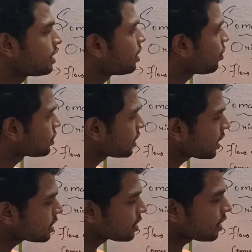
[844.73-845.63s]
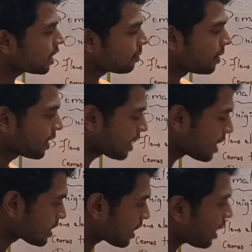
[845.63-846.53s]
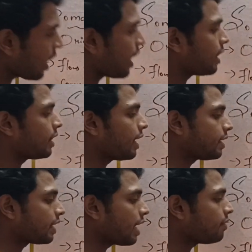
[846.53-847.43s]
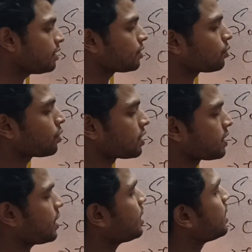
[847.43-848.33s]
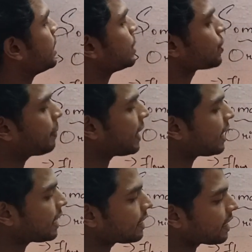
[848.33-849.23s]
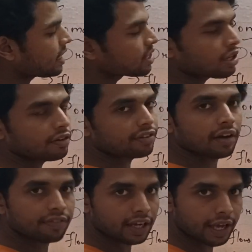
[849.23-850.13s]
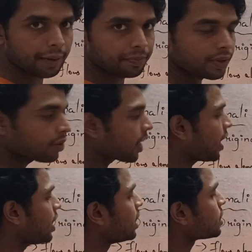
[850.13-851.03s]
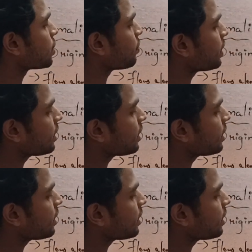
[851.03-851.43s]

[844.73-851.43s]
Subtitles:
They originate near Madagascar and they travel towards the Somalian region of Africa. Okay, so when